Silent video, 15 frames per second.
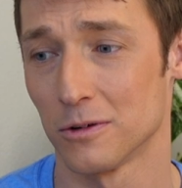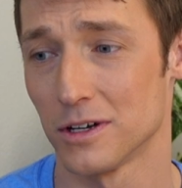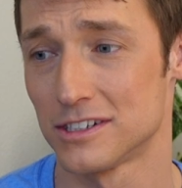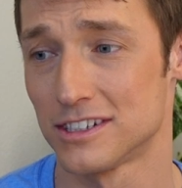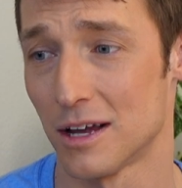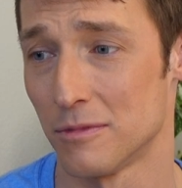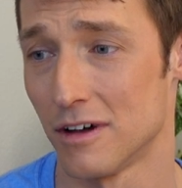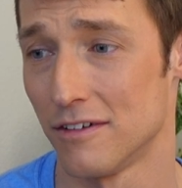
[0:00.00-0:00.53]
with
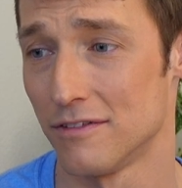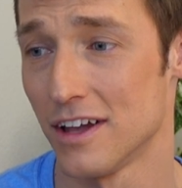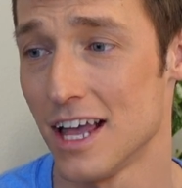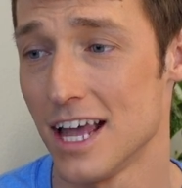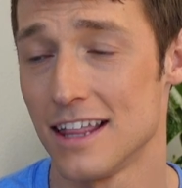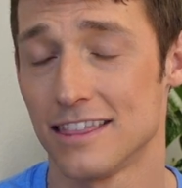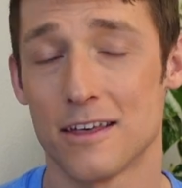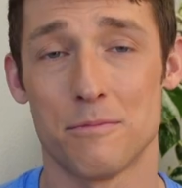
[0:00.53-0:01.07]
some of
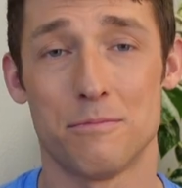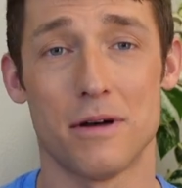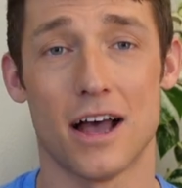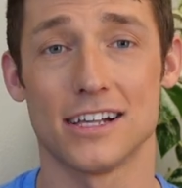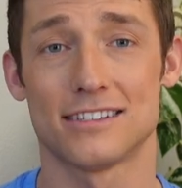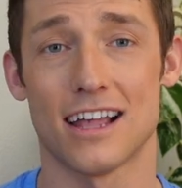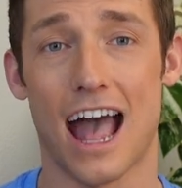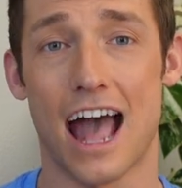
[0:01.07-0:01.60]
the
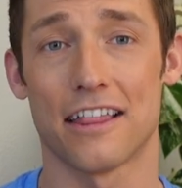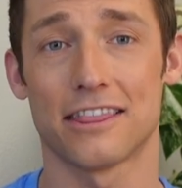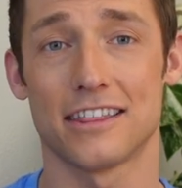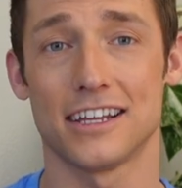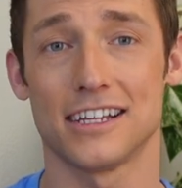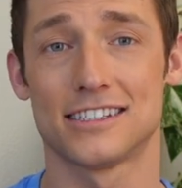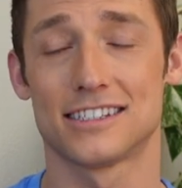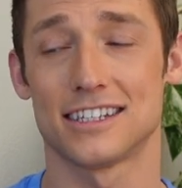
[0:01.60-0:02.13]
best
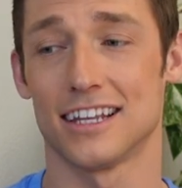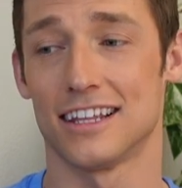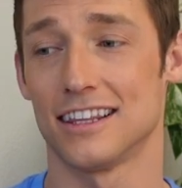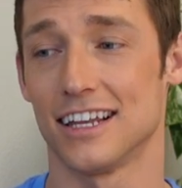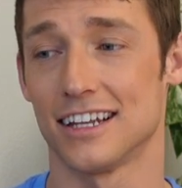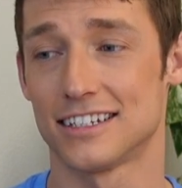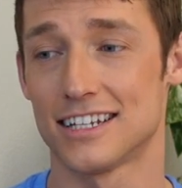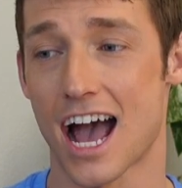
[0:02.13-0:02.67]
athletes in
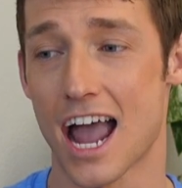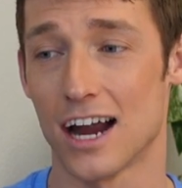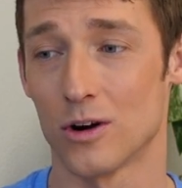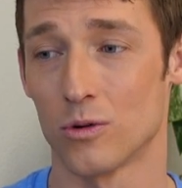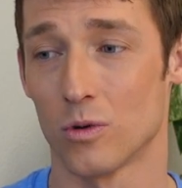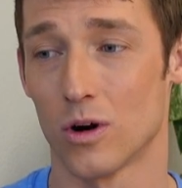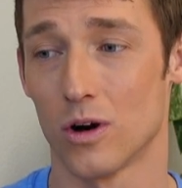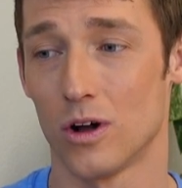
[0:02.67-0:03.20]
the
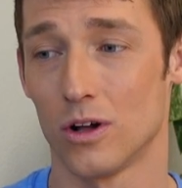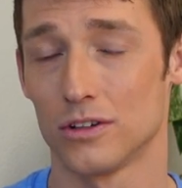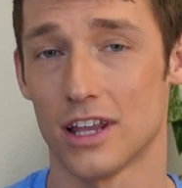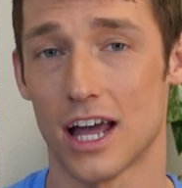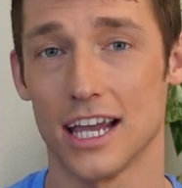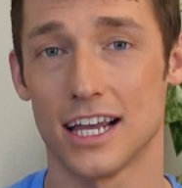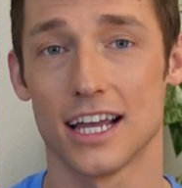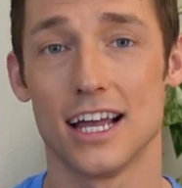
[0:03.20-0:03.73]
entire world,
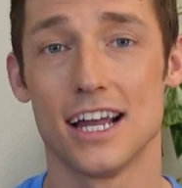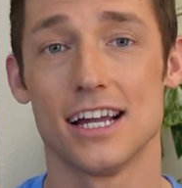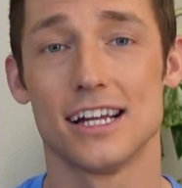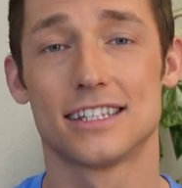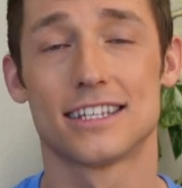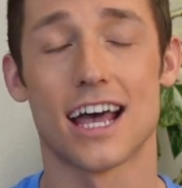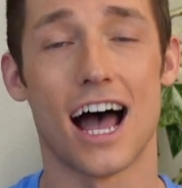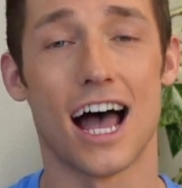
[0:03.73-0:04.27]
like
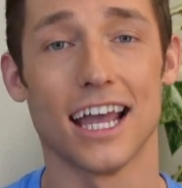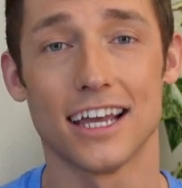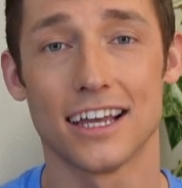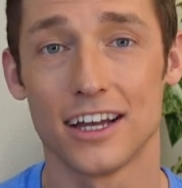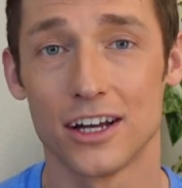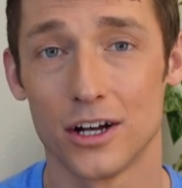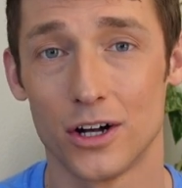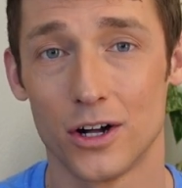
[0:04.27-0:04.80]
Ty
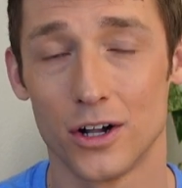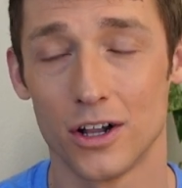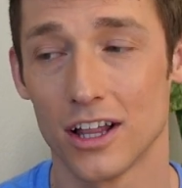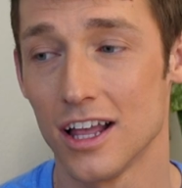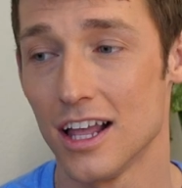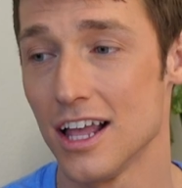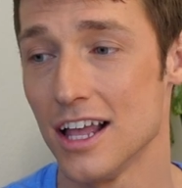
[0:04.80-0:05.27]
Hill,